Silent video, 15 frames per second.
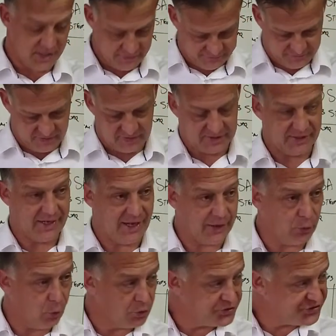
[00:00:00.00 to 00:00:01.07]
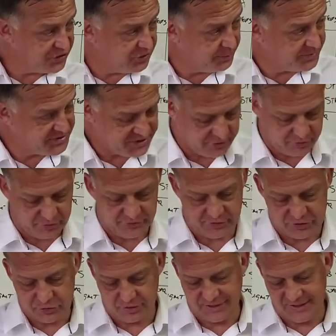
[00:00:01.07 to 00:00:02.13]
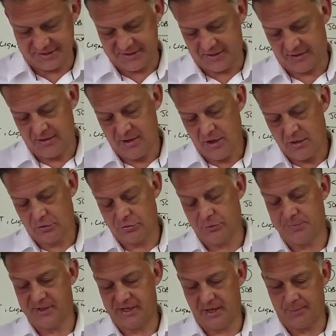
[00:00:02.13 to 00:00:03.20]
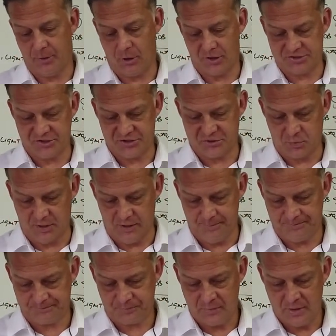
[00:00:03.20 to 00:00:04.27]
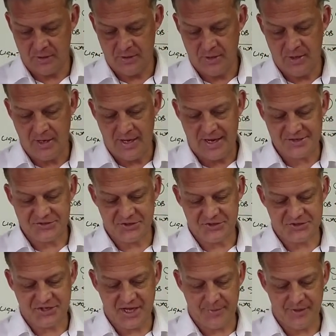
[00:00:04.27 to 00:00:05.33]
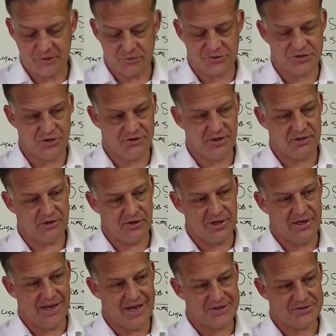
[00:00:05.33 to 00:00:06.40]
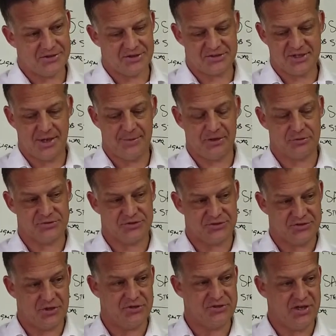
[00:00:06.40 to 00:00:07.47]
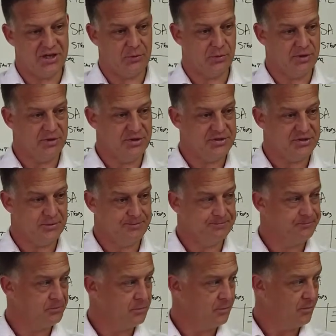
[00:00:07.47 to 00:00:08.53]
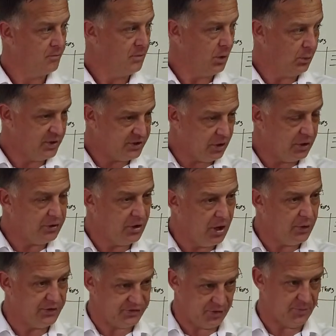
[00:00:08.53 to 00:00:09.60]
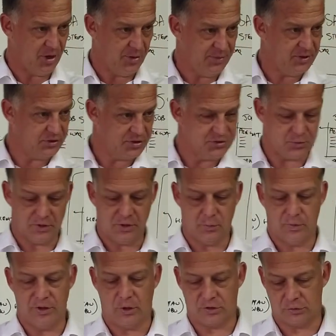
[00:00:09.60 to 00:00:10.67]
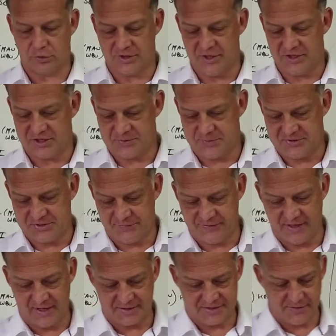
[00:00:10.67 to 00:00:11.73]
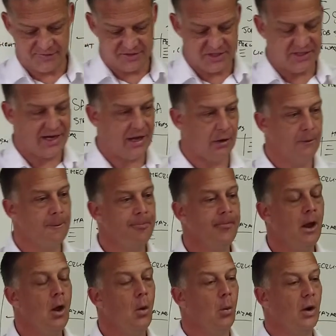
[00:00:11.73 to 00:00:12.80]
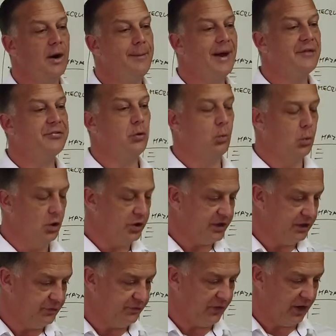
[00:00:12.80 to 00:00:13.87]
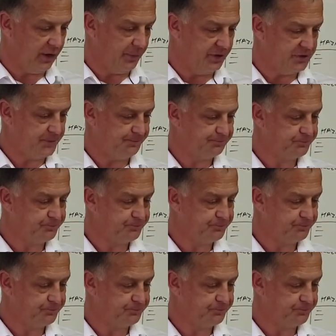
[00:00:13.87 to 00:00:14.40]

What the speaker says: Definitely. And also the material that you're cutting could become hot as well. Hazardous chemicals, do you think there are any hazardous chemicals associated with this? Well, we don't know at the moment because we're not looking at a specific activity. Now, what about the work environment?